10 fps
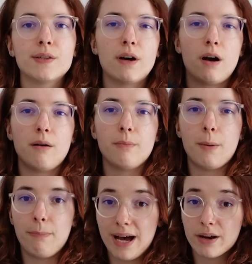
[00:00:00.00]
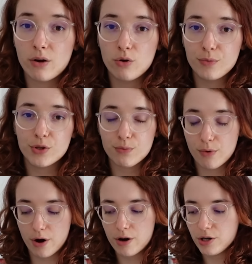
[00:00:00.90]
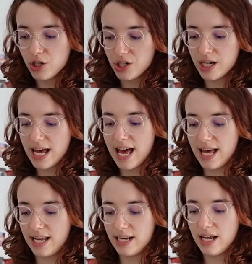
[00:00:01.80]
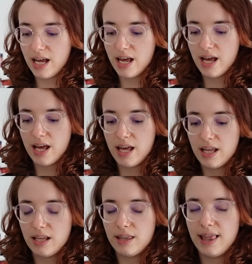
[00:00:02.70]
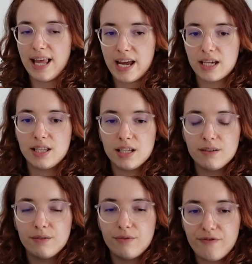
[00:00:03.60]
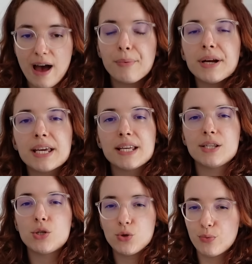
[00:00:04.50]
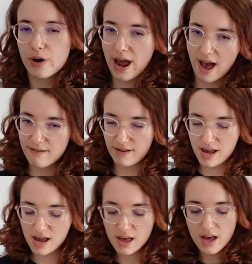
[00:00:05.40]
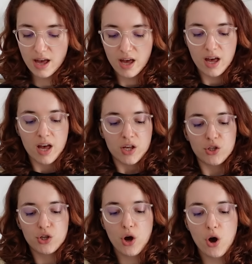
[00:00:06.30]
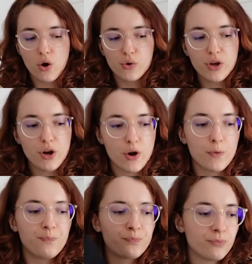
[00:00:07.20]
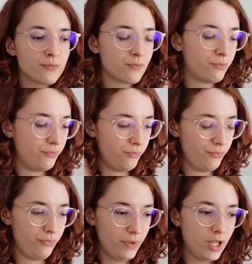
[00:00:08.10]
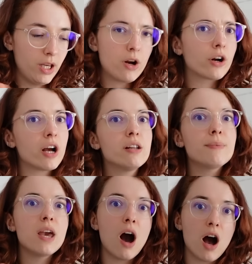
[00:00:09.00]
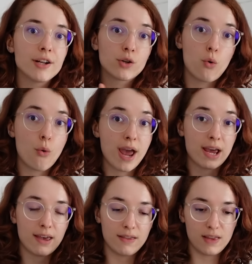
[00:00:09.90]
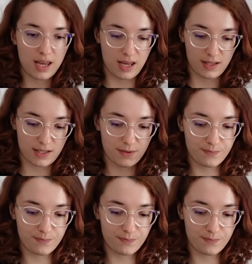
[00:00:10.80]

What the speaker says: some Bad Omens merch, and like the fabric is super heavy. So, you know, you're gonna be hot quick in this.